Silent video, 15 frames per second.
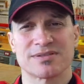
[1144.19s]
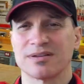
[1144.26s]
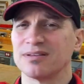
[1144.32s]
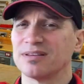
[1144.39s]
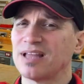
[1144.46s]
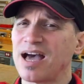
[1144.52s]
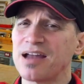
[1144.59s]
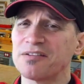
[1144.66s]
So a
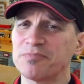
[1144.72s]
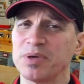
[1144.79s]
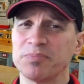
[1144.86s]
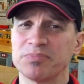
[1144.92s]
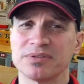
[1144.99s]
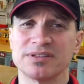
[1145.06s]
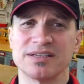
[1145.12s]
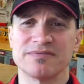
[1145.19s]
lot of
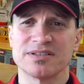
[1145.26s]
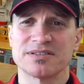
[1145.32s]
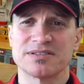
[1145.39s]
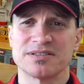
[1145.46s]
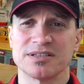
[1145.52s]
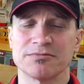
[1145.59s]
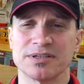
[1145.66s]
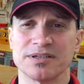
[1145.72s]
people leave this
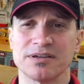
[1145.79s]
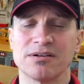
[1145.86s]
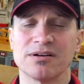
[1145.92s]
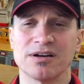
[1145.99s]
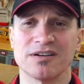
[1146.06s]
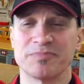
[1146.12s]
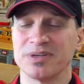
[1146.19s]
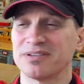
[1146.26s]
D-ring
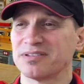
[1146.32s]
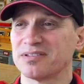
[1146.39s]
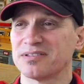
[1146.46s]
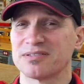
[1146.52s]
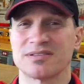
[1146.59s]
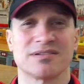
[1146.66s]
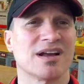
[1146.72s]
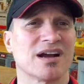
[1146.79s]
off because
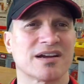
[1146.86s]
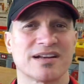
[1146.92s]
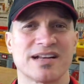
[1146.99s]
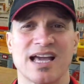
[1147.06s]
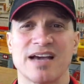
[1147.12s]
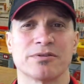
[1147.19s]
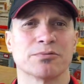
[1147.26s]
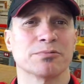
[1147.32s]
they're not going to
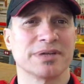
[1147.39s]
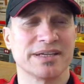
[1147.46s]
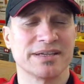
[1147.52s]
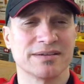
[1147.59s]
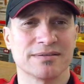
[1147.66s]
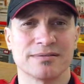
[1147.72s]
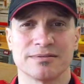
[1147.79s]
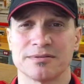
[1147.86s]
have a
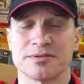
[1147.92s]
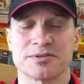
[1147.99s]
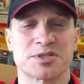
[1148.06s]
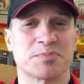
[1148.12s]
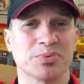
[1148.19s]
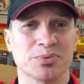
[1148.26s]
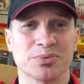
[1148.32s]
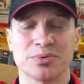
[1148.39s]
reel or a
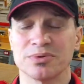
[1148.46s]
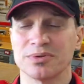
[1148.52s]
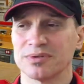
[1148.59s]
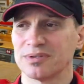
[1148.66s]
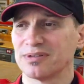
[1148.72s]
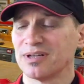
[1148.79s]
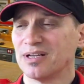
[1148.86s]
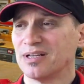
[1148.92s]
spool
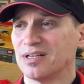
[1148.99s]
or